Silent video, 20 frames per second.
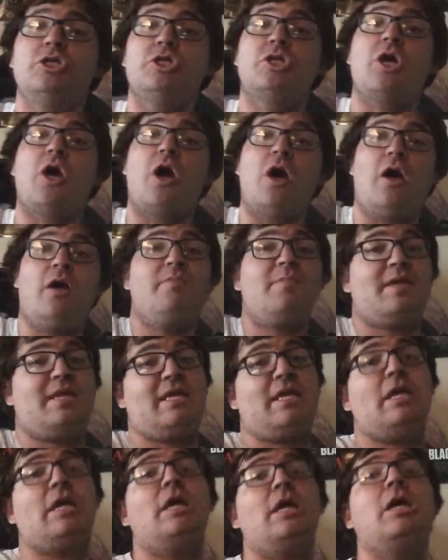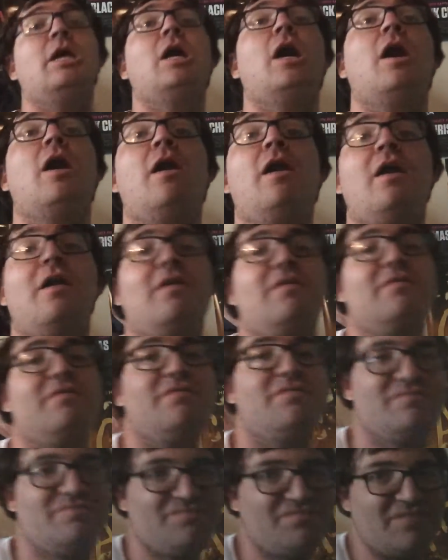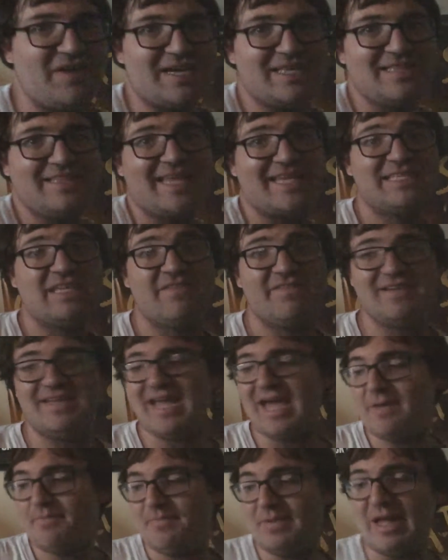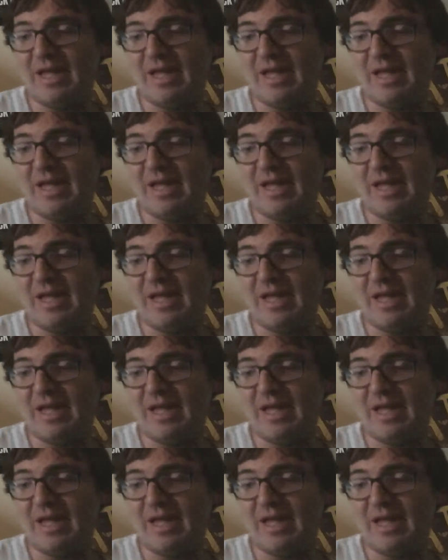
to call me on fucking Thanksgiving night,